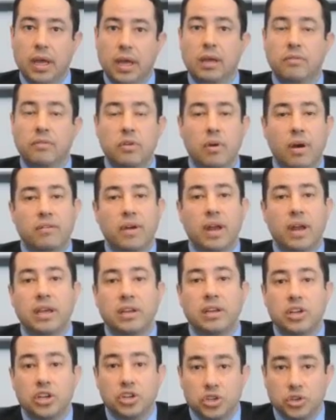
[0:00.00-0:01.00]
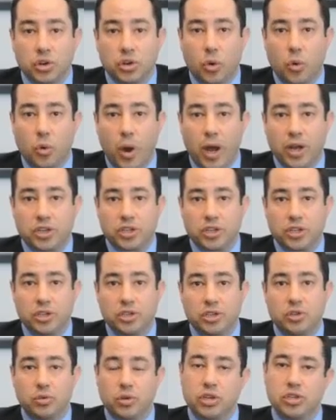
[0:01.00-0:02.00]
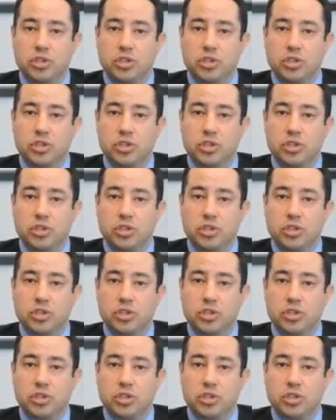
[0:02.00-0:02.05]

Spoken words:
If you have any additional questions, you can